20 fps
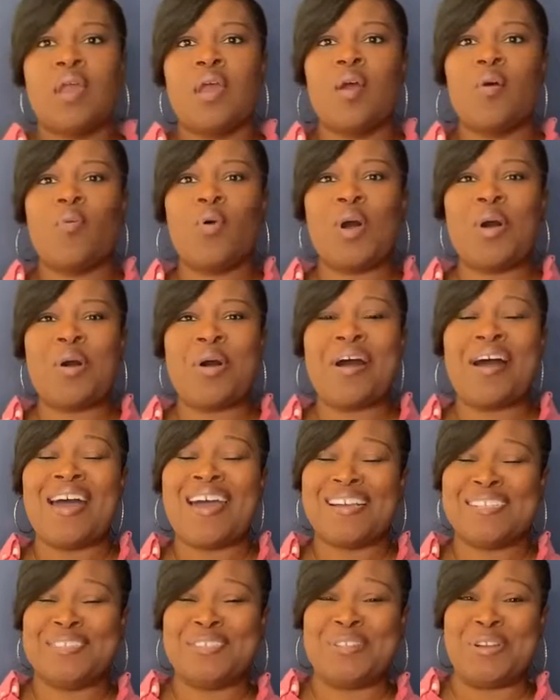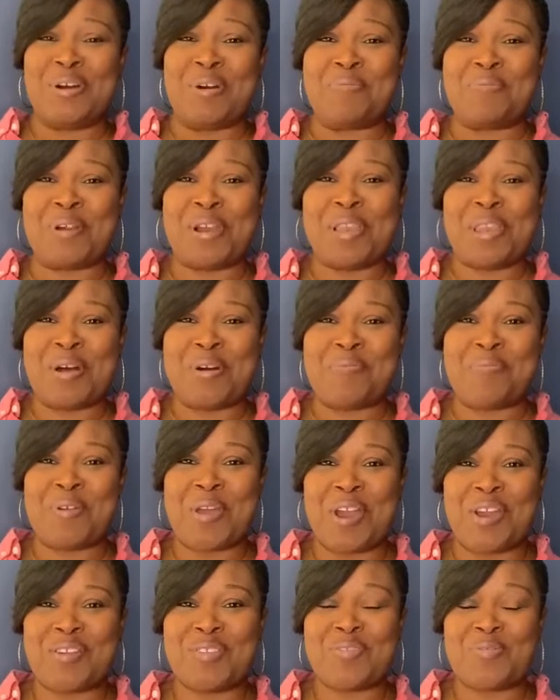Well, as you know, Merlot
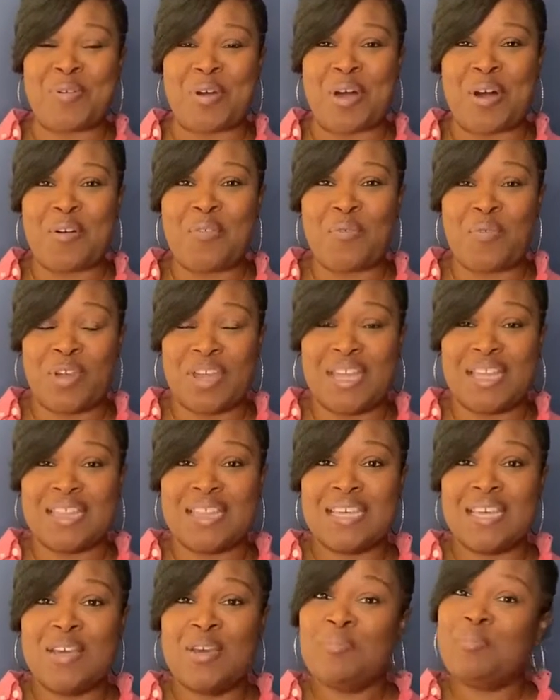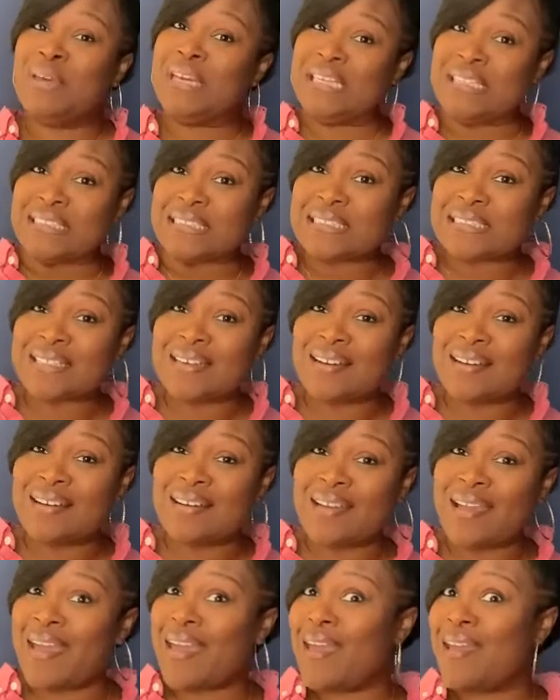pairs well with
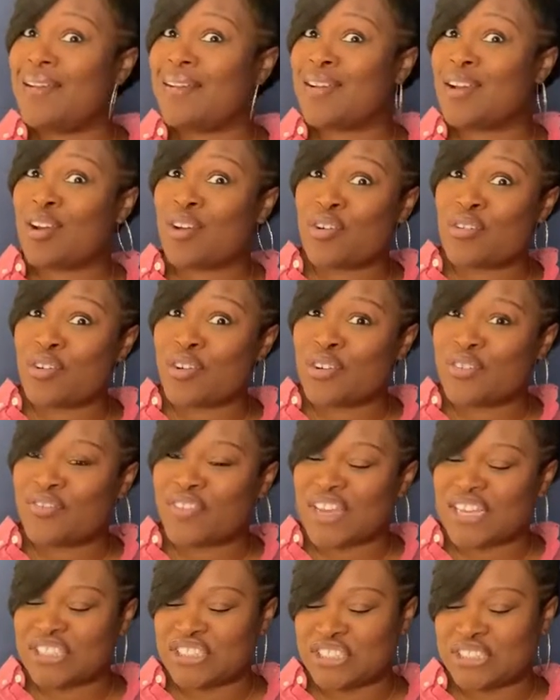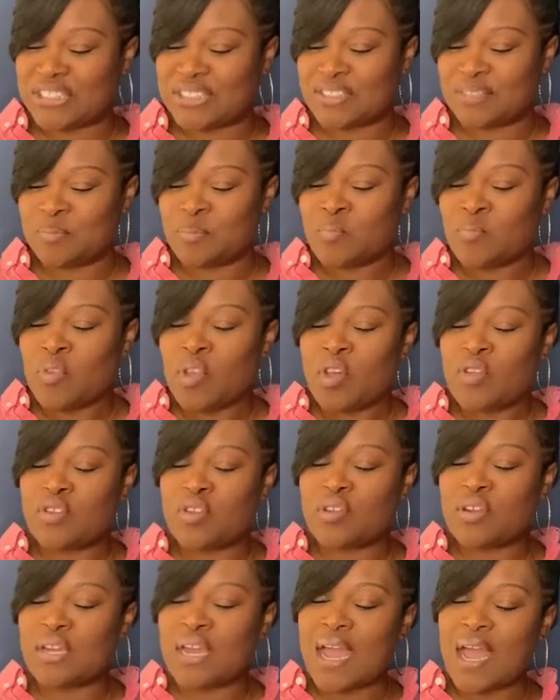pizza and grilled veggies.
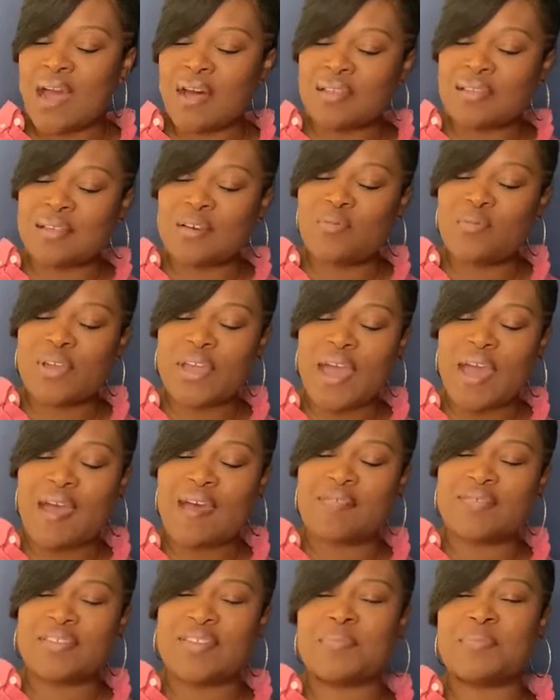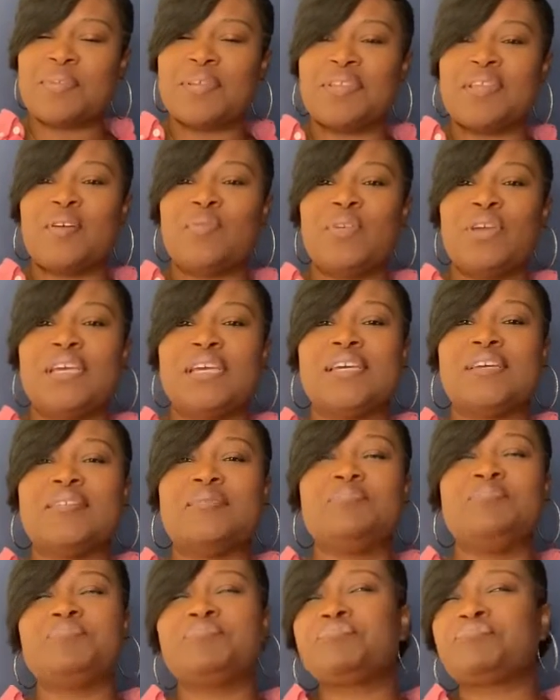So now that we have something that we
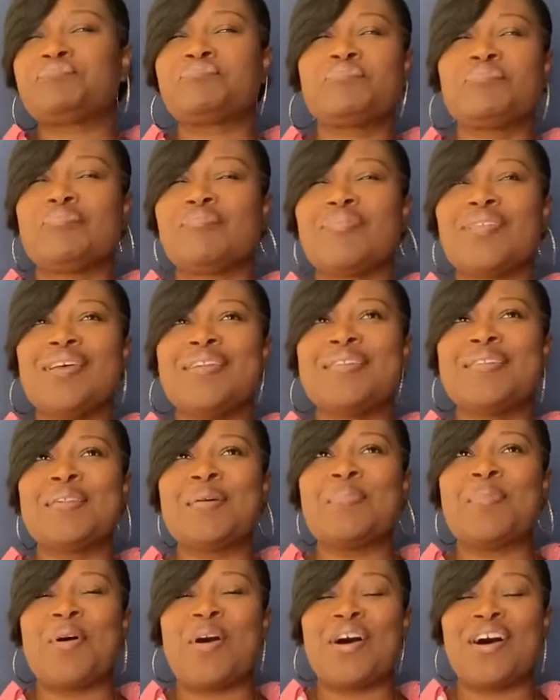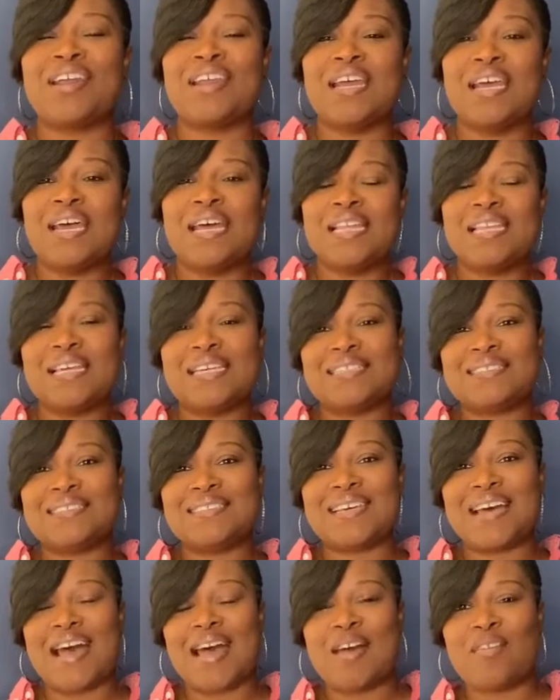can sip on, let's
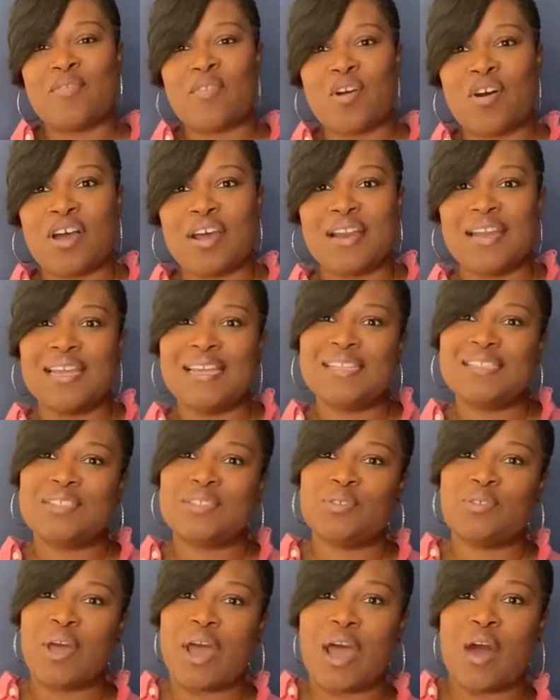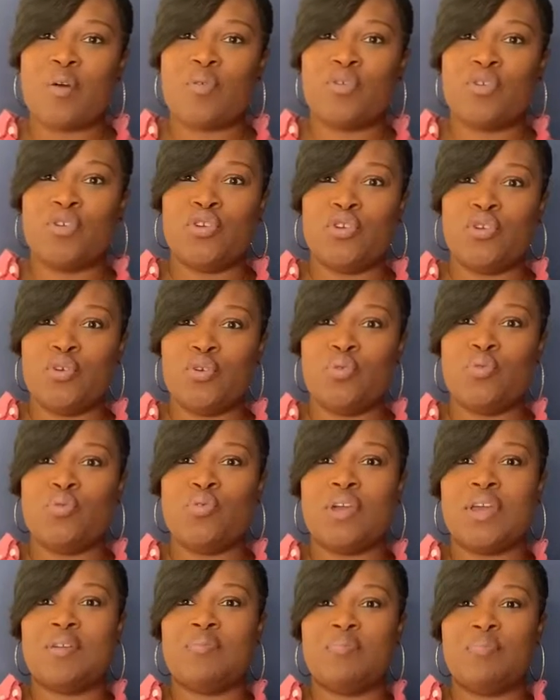dive on into how you
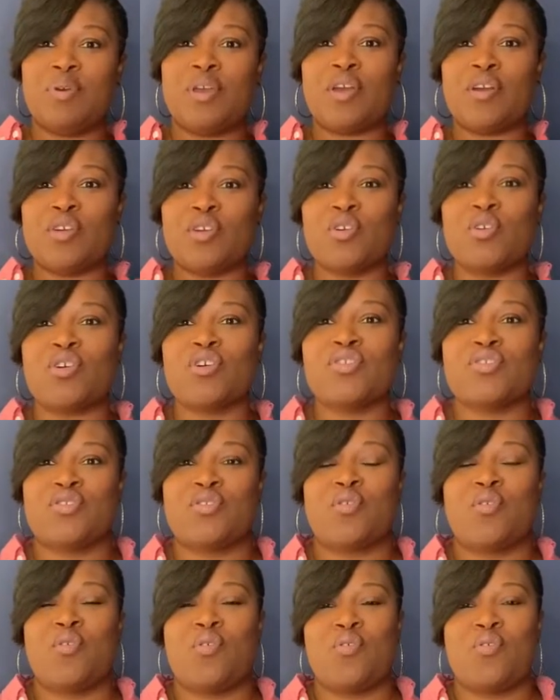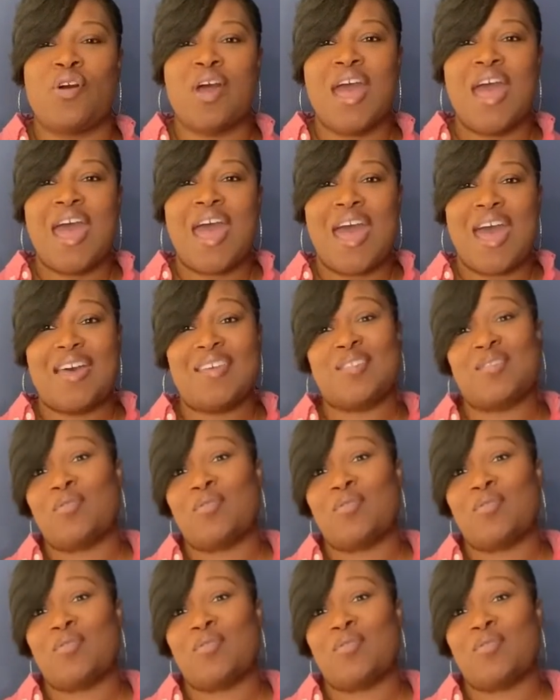can bare your soul as a